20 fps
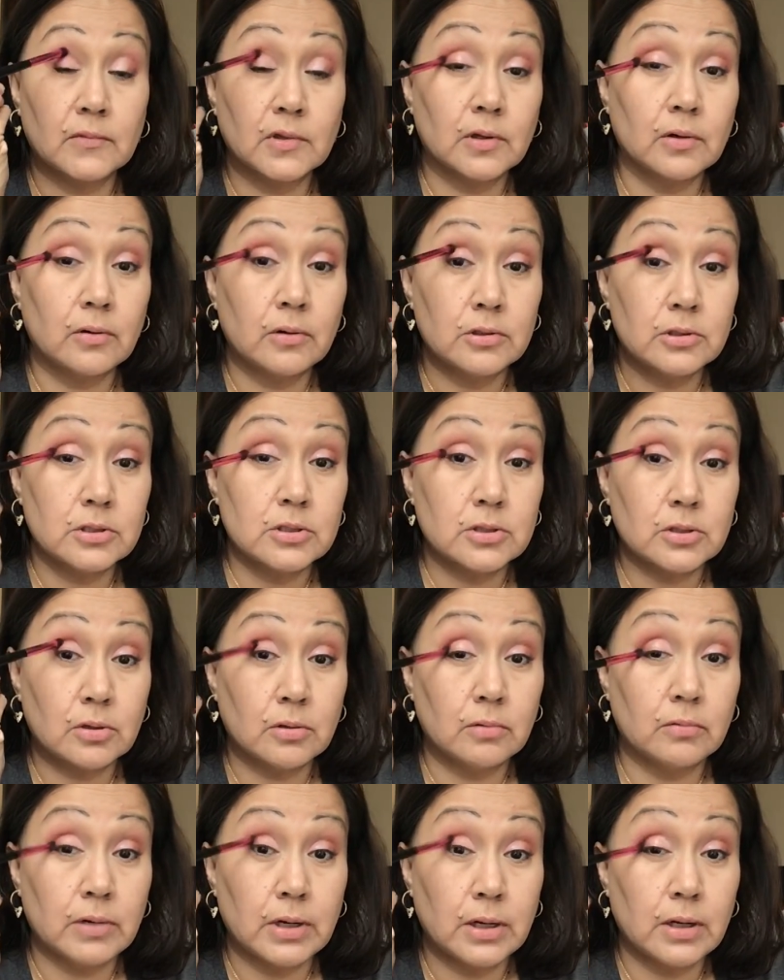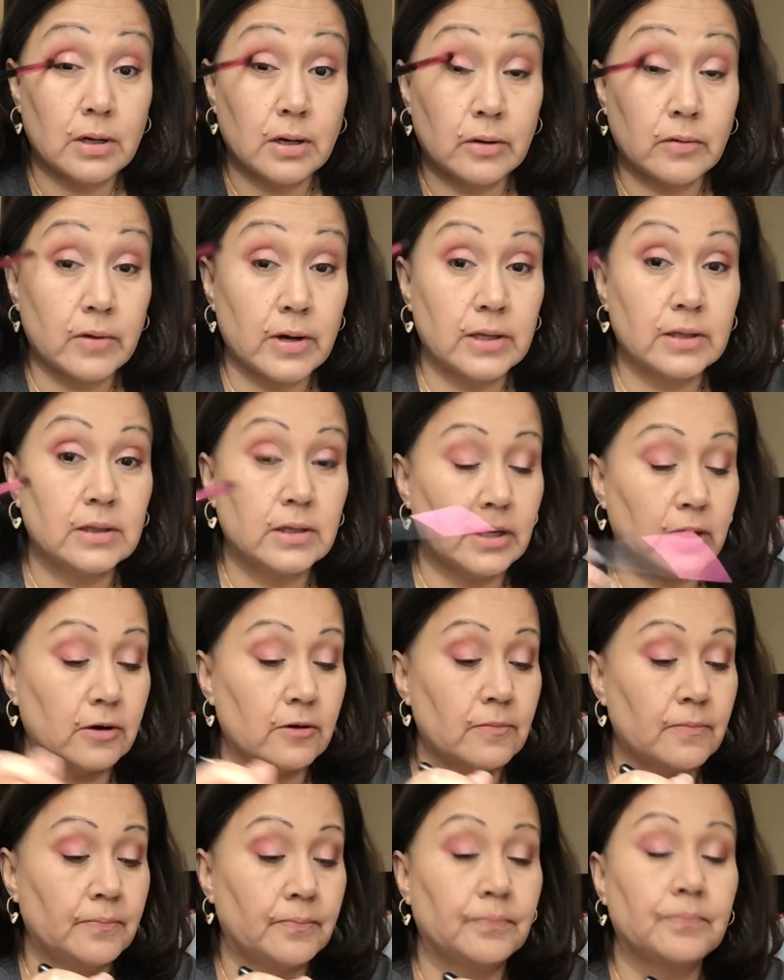Or just go right along right there.
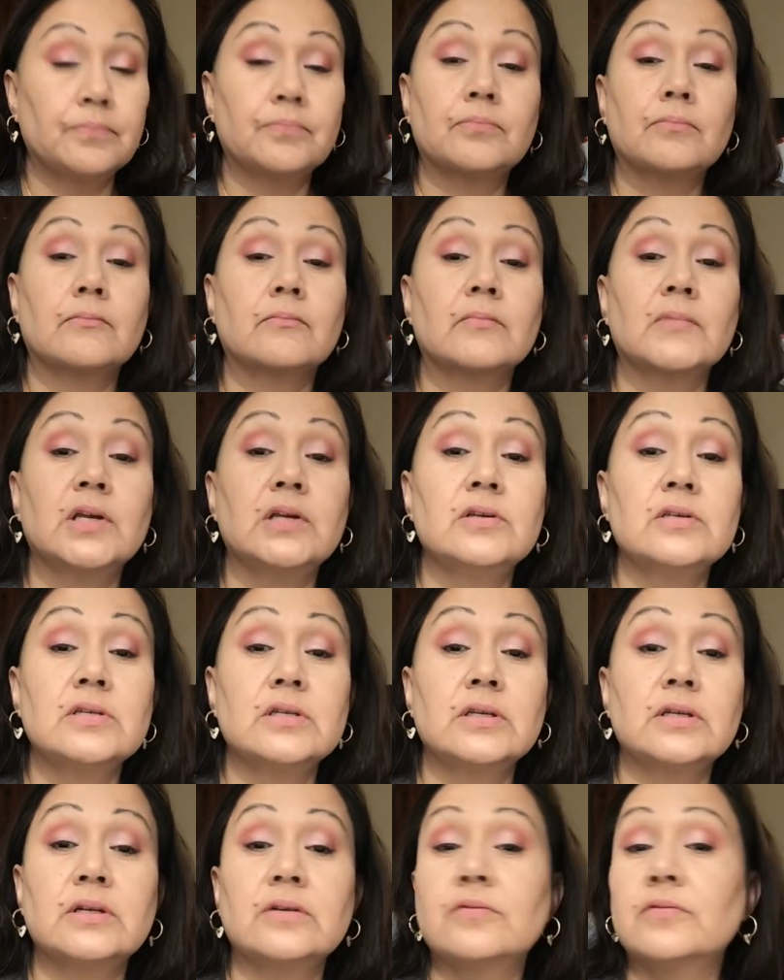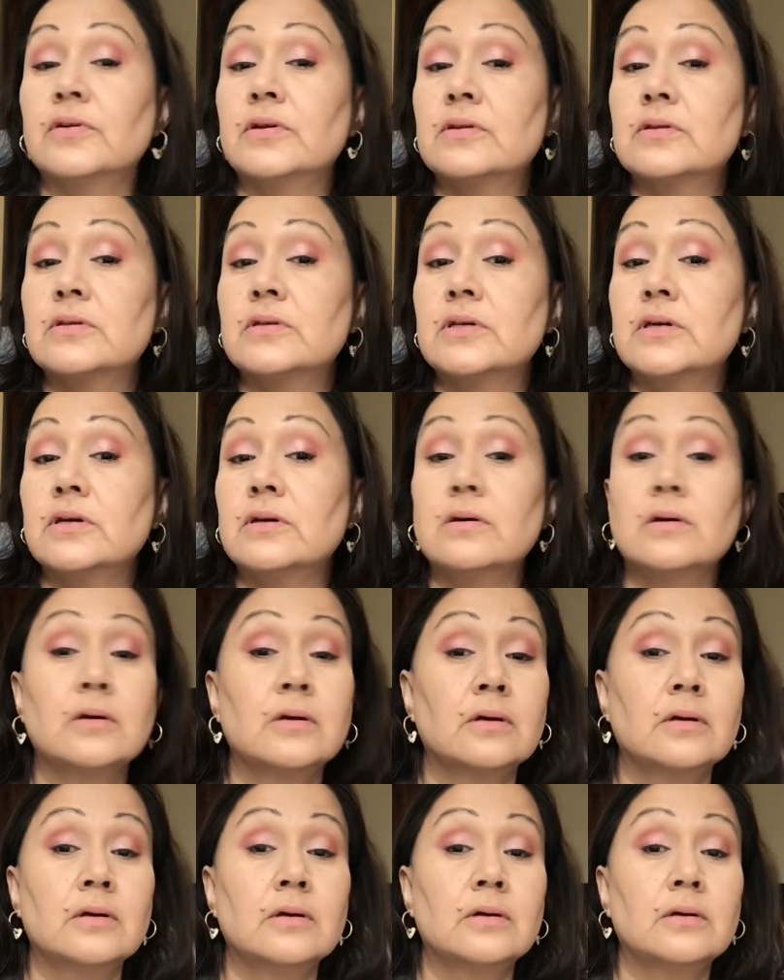And you see the difference here?
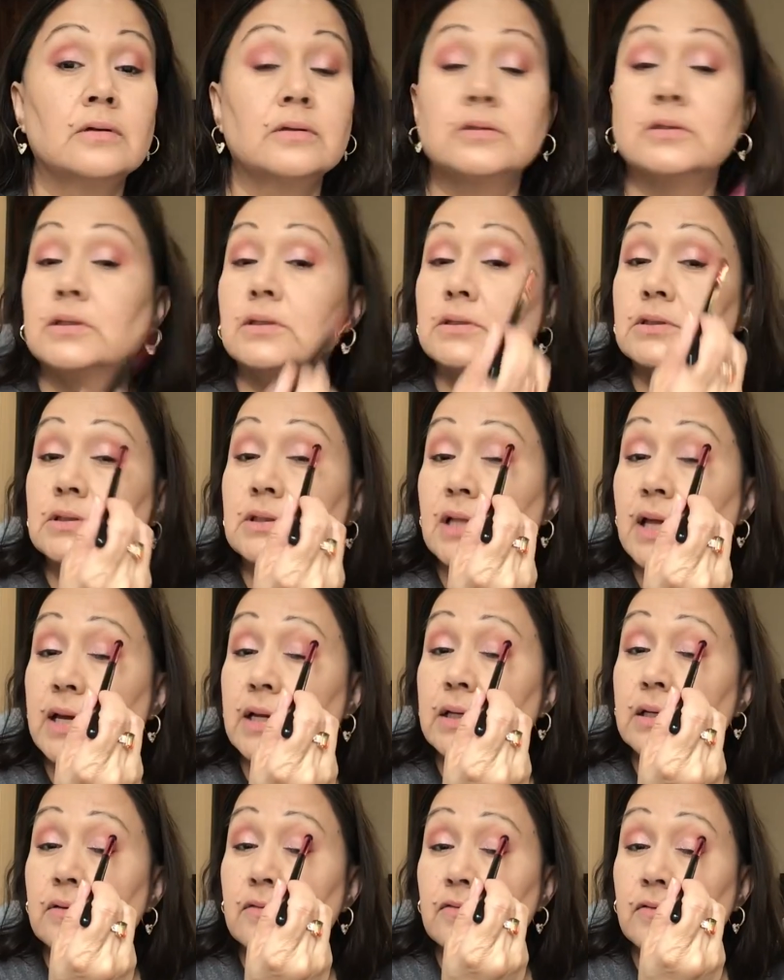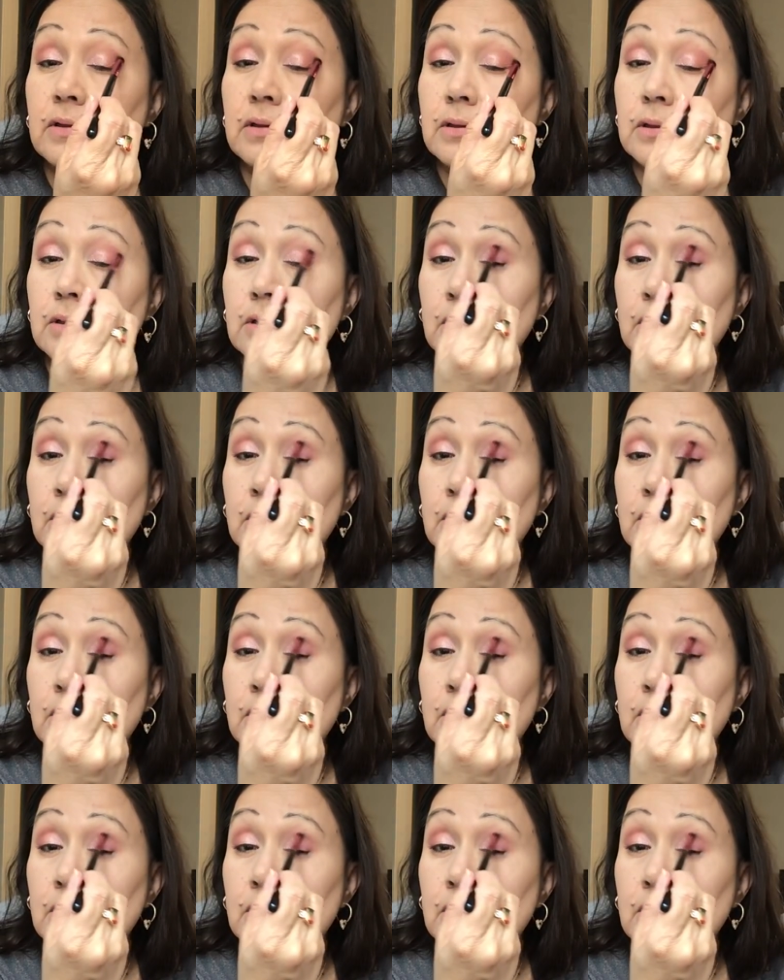It's a slight difference.